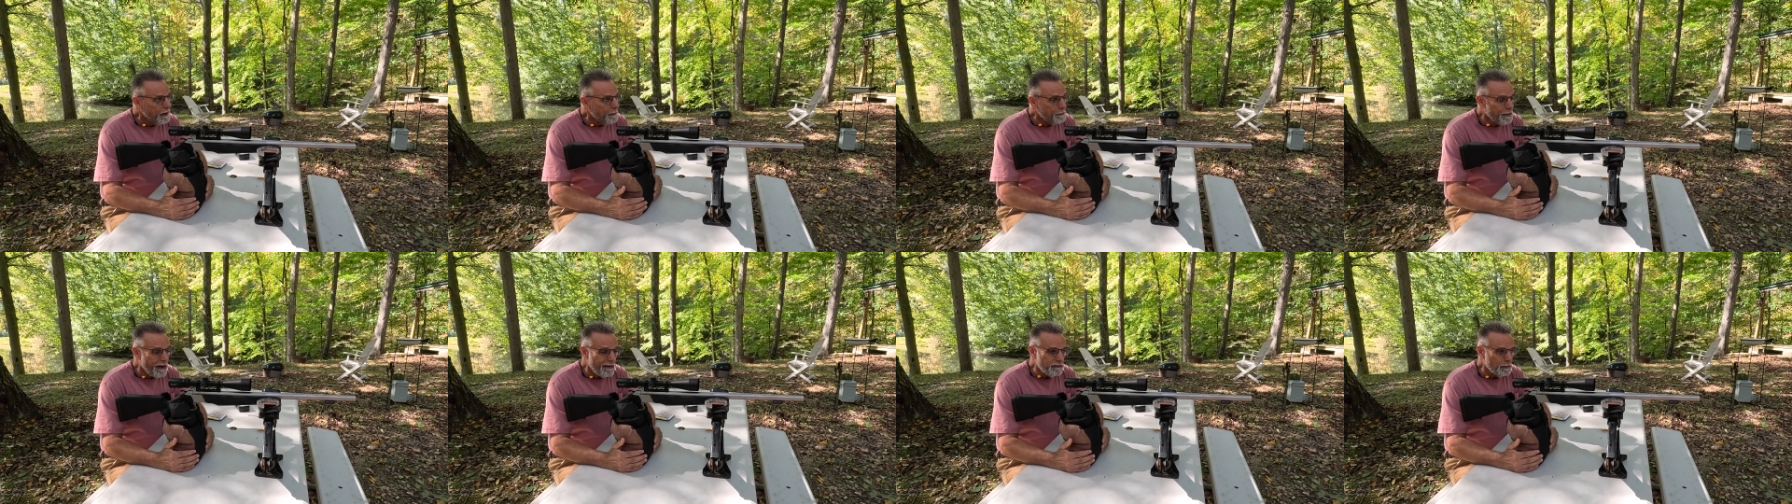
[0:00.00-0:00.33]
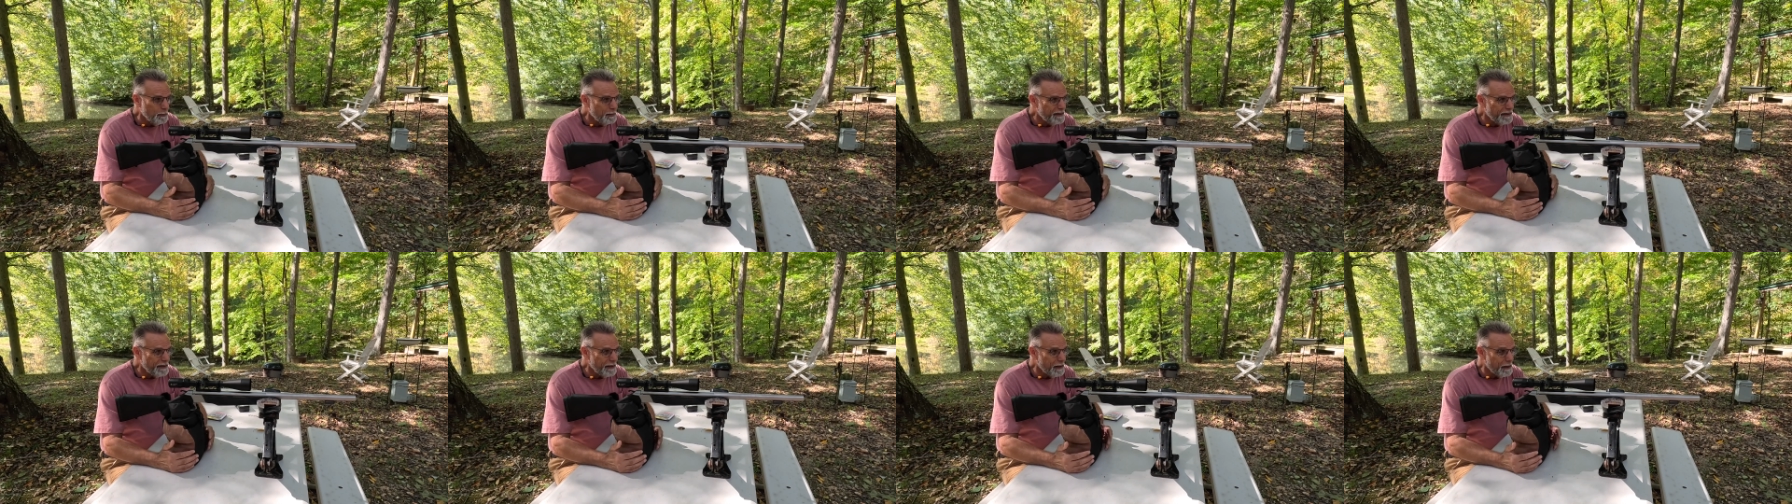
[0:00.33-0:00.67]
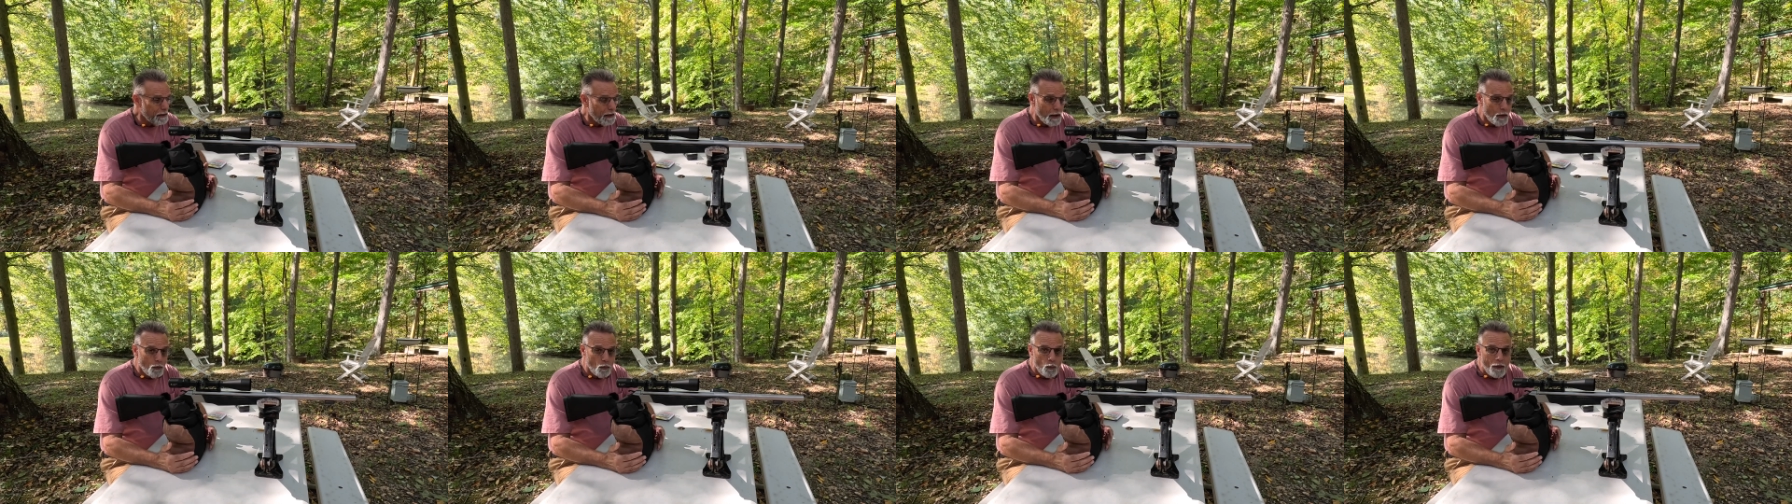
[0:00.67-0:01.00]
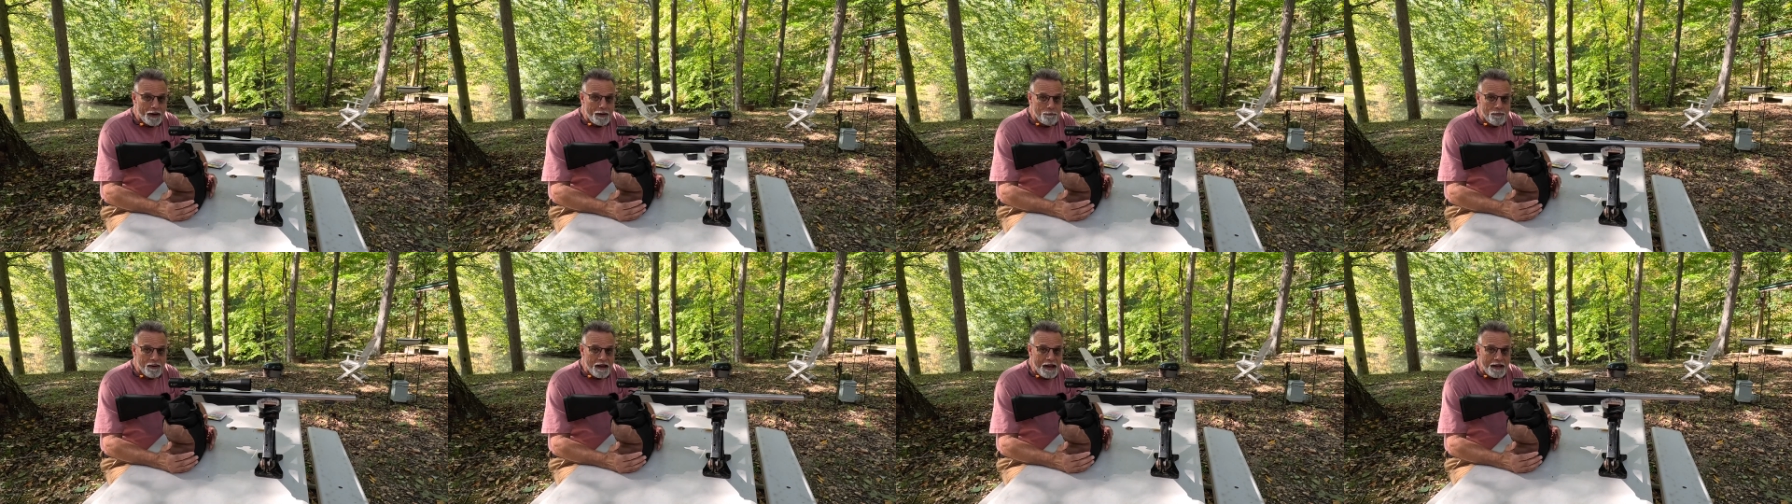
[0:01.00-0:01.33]
Probably a
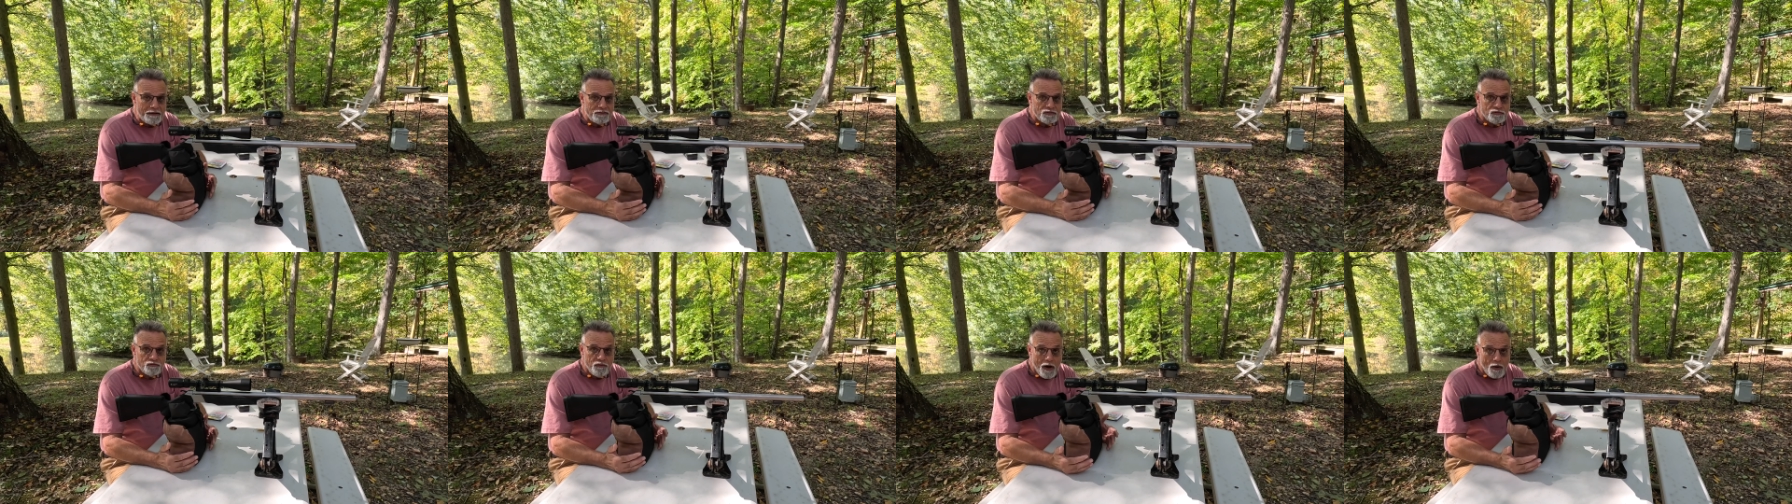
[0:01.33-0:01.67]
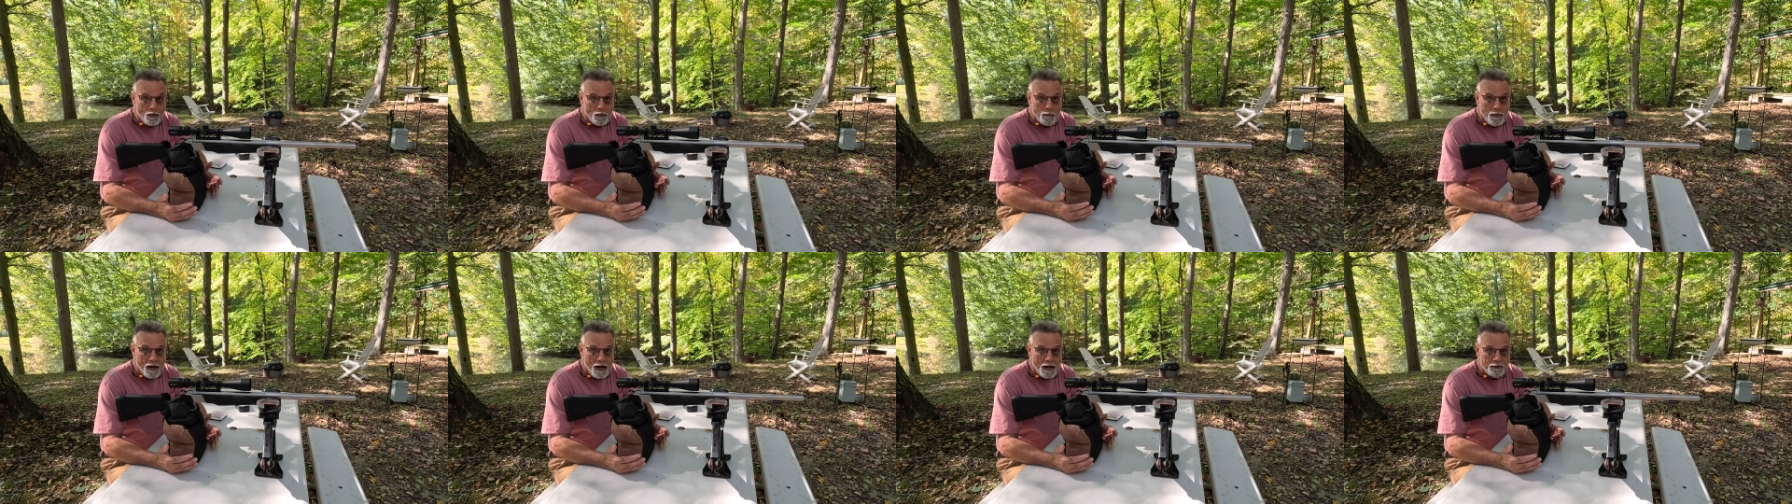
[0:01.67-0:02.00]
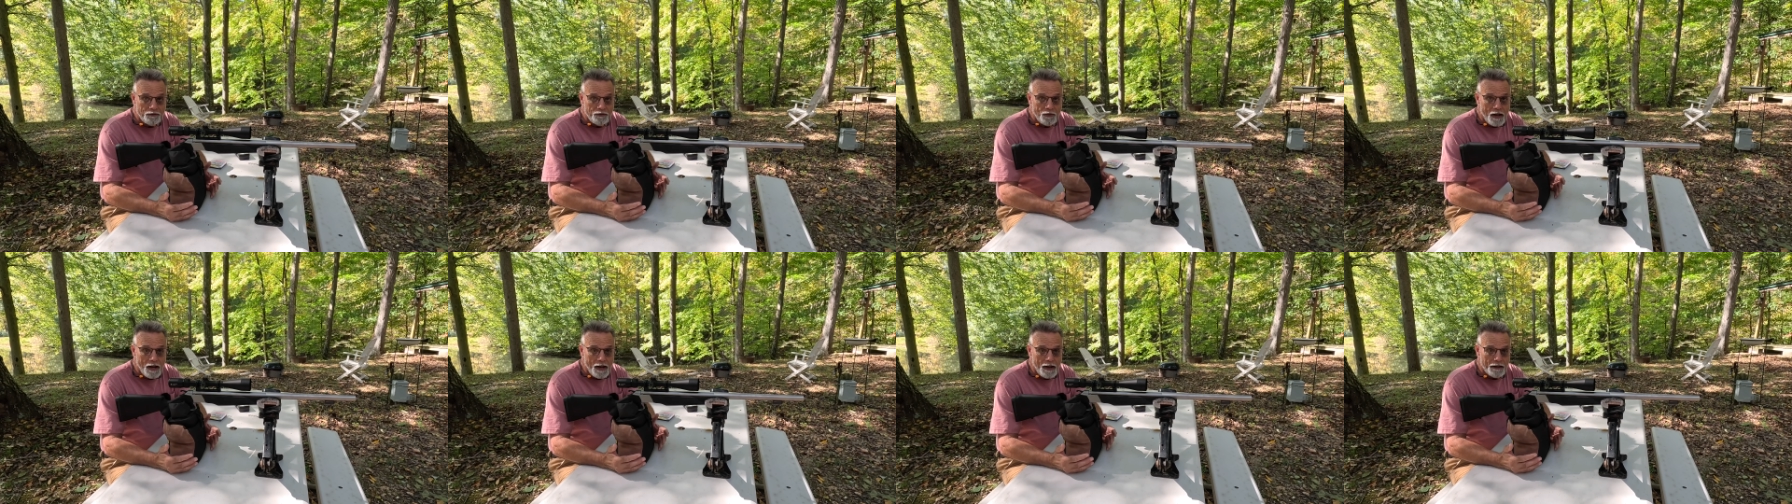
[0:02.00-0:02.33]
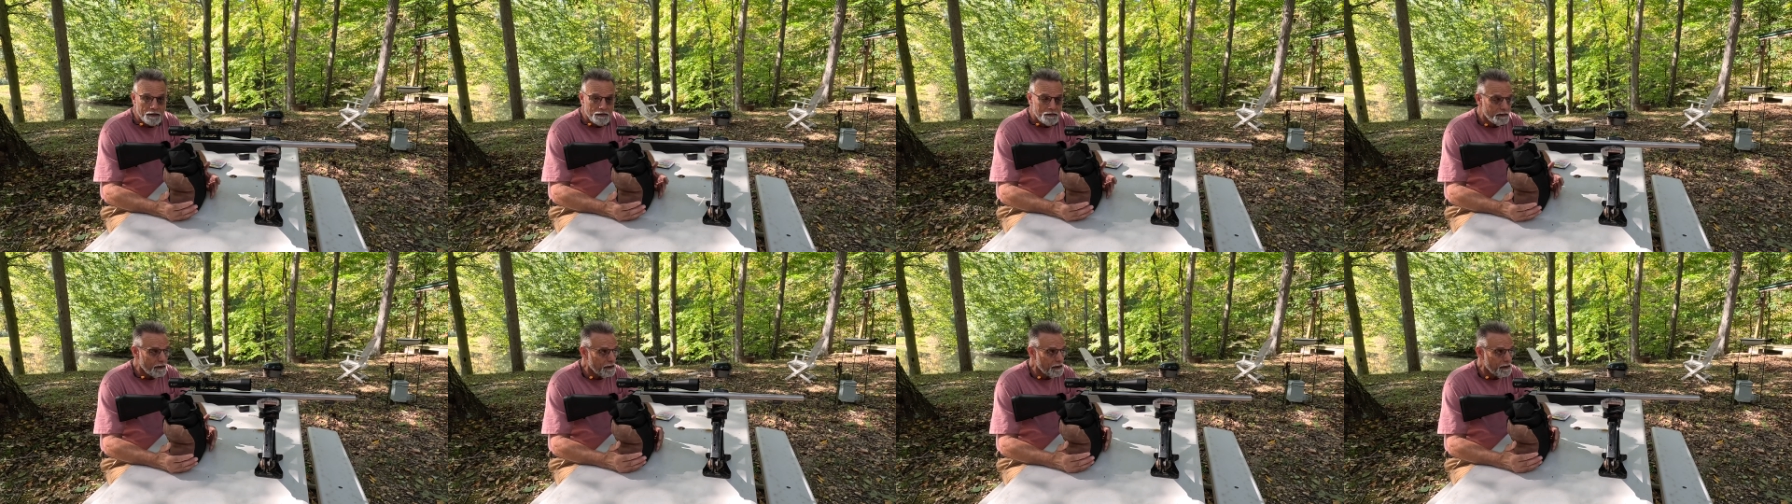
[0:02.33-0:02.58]
wet patch followed by a dry.